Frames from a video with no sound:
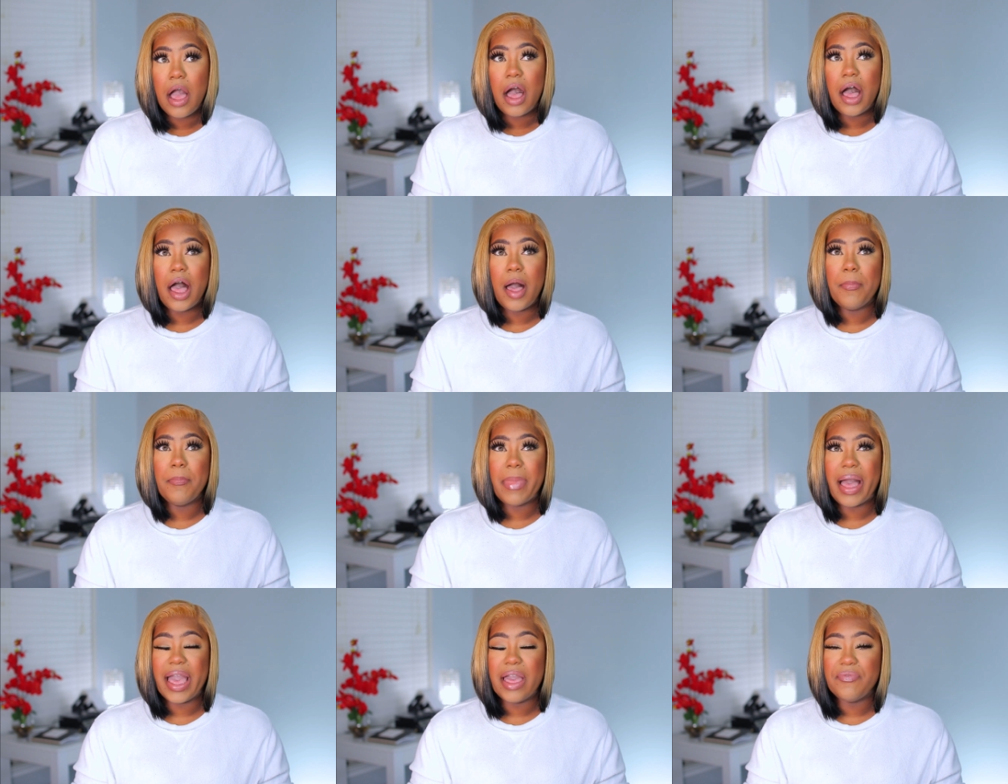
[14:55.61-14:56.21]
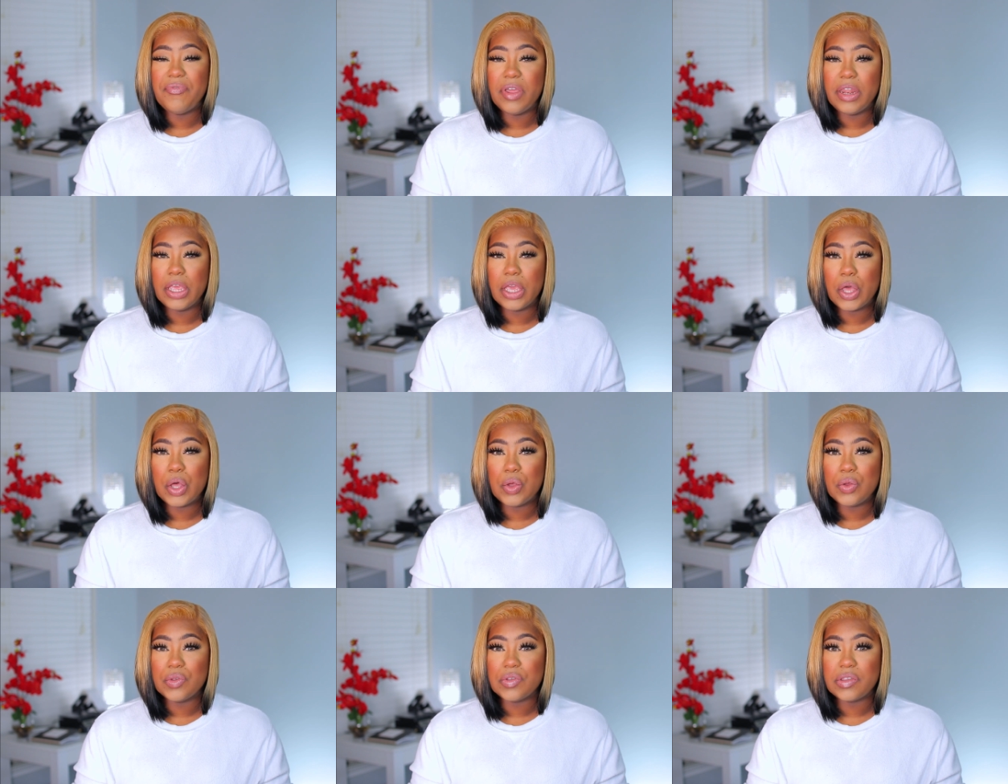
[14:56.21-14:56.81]
Um, my
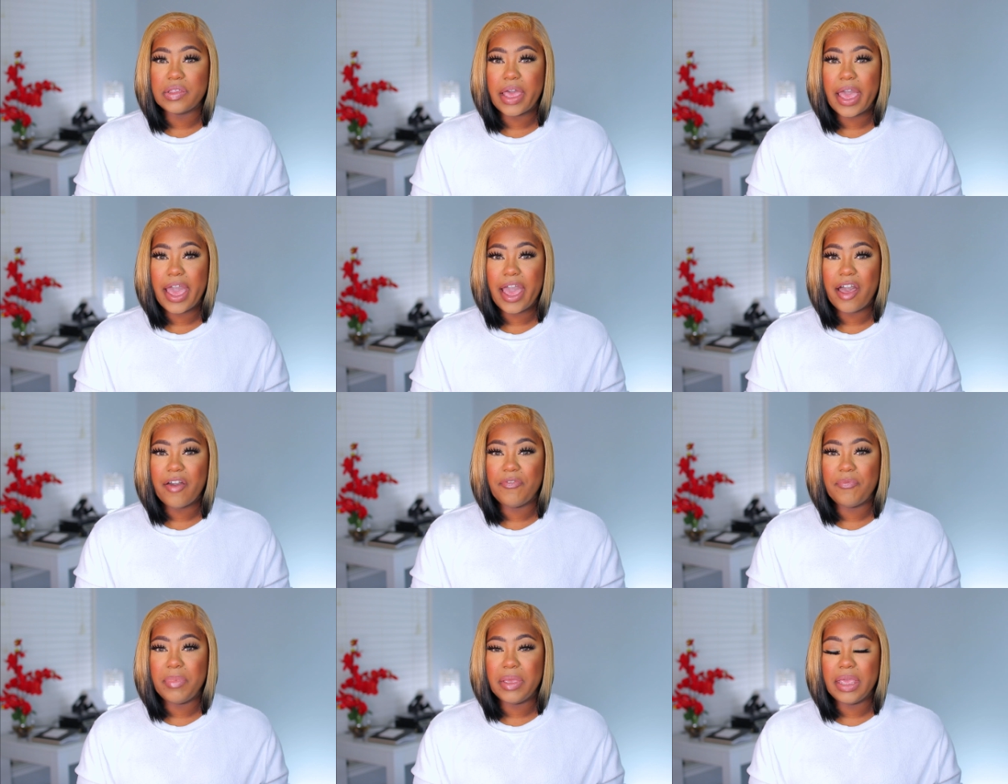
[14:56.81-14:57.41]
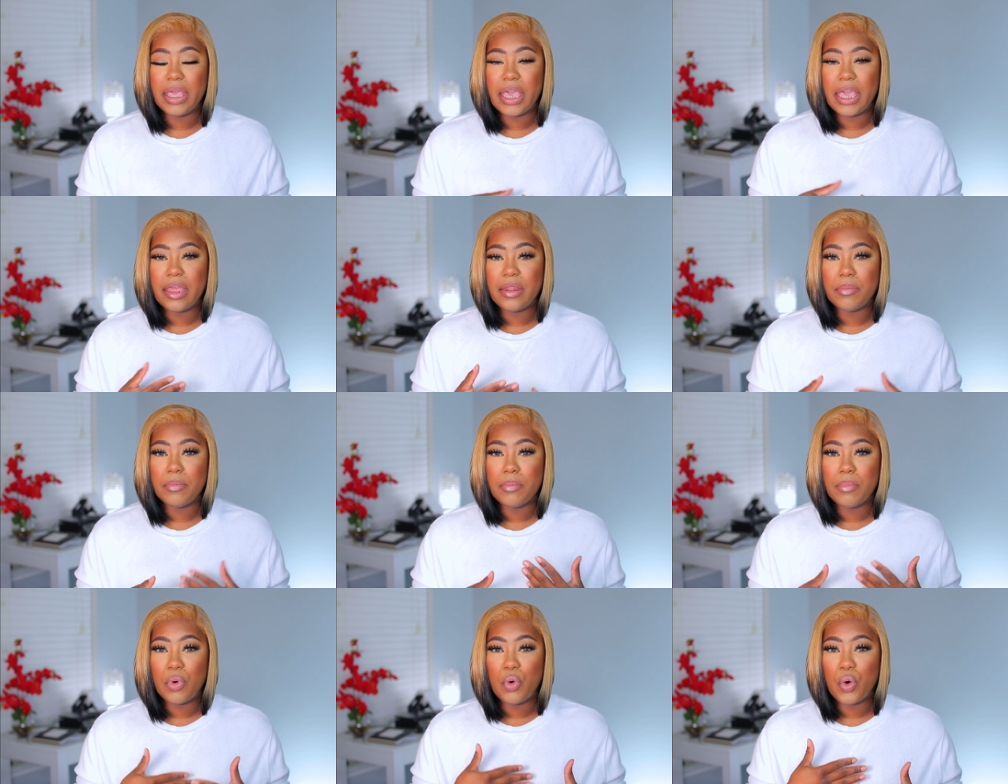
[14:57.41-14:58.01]
videos have been
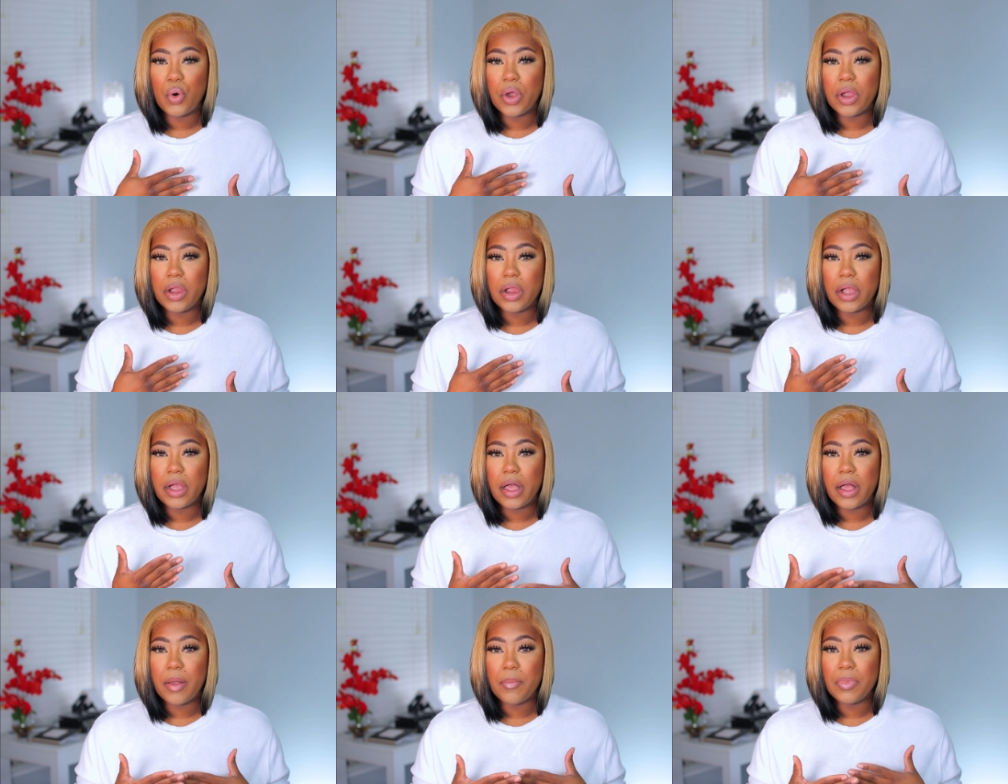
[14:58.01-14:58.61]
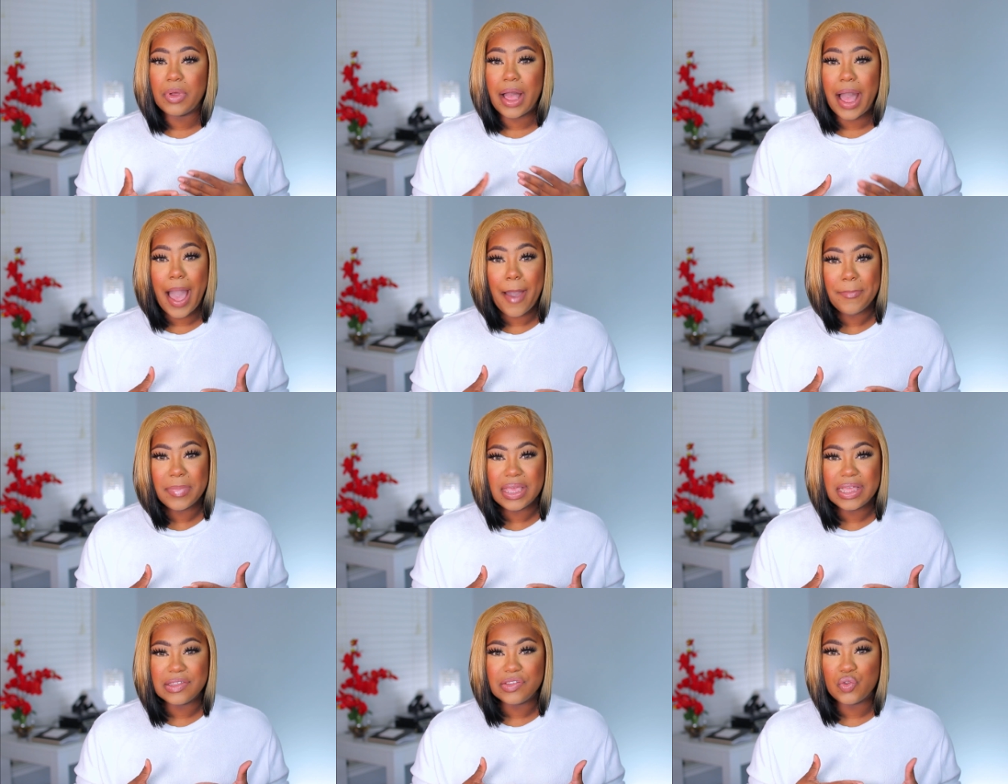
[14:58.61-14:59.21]
getting more um,
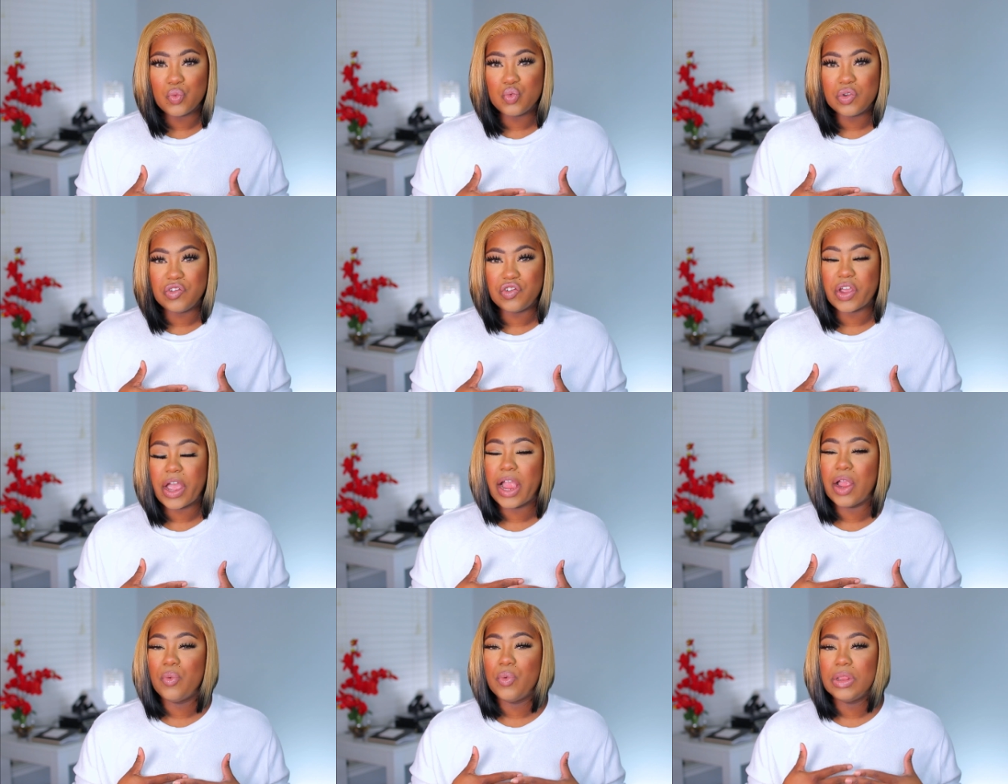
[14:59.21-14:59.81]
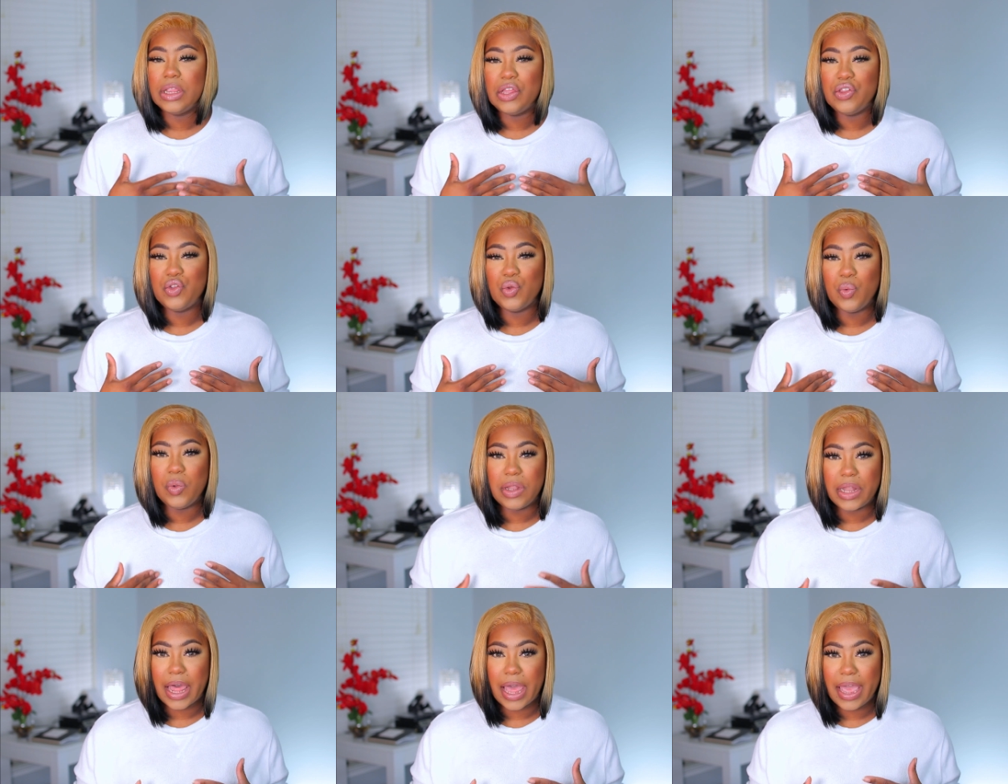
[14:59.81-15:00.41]
comments, which I really do
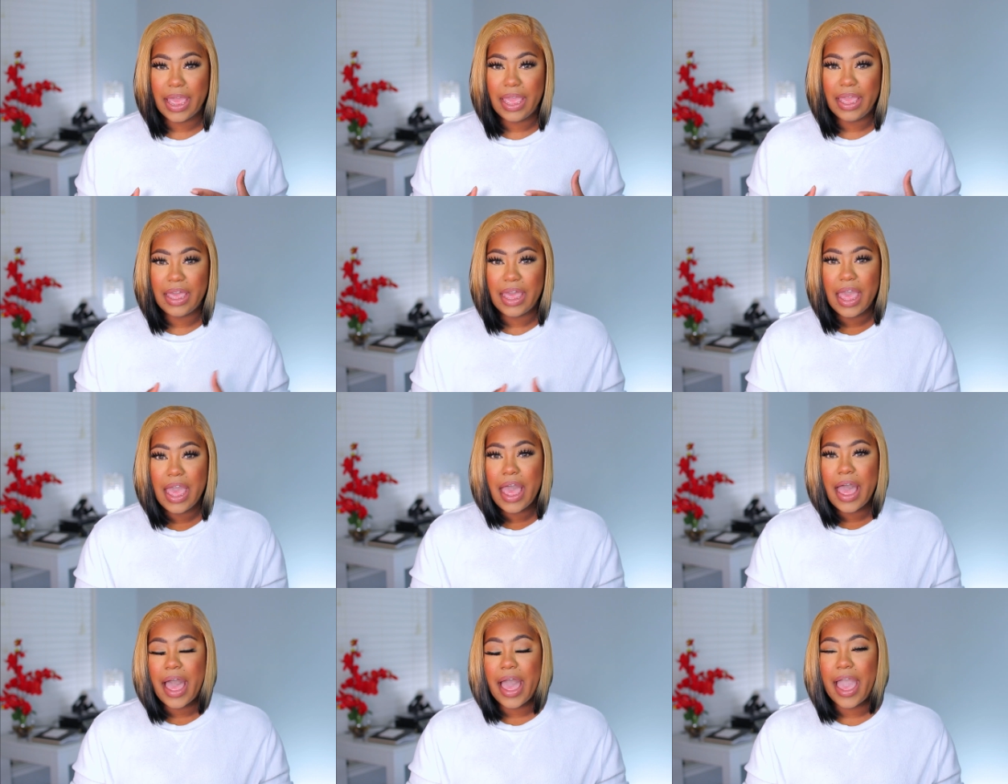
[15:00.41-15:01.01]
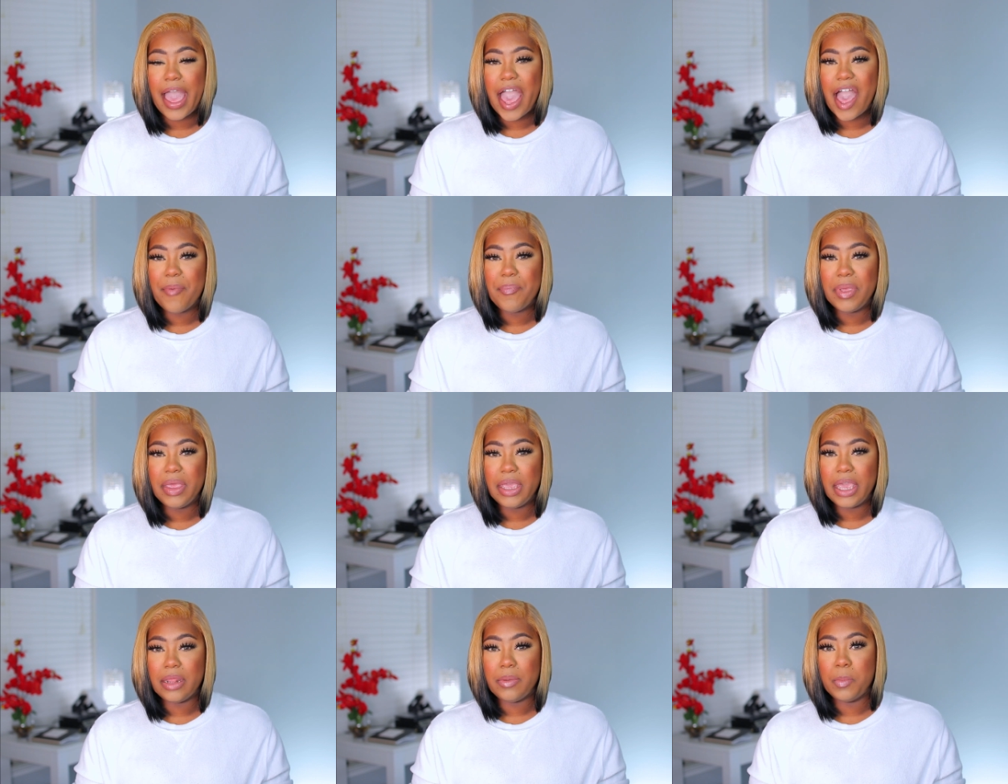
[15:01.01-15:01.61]
like. I have
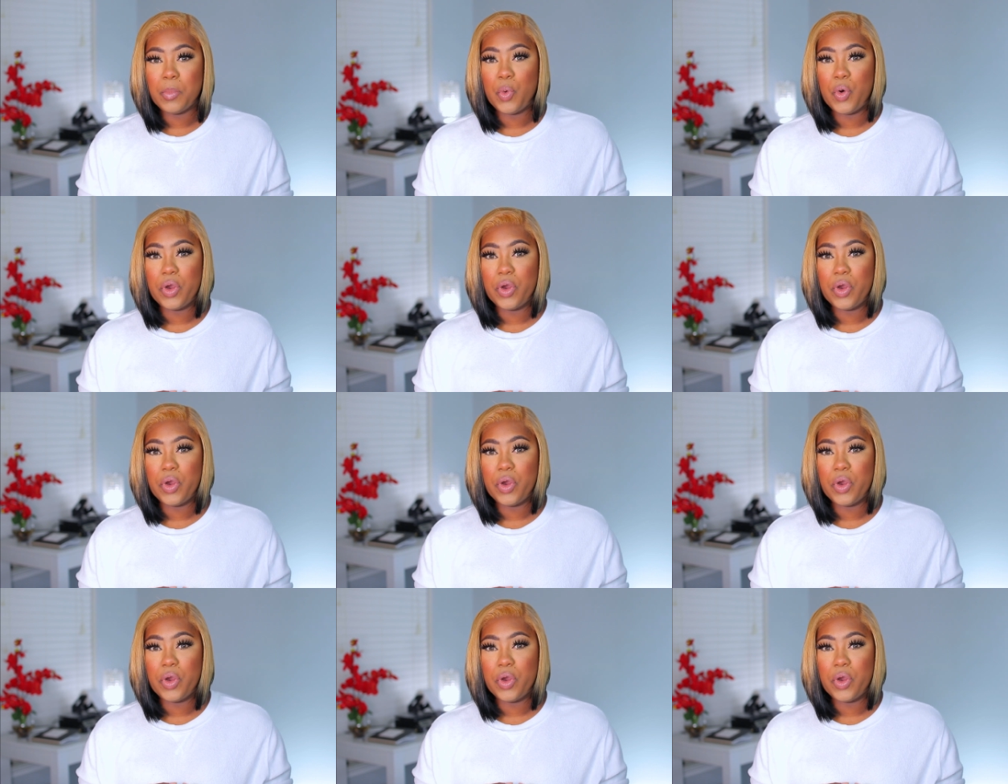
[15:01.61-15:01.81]
been getting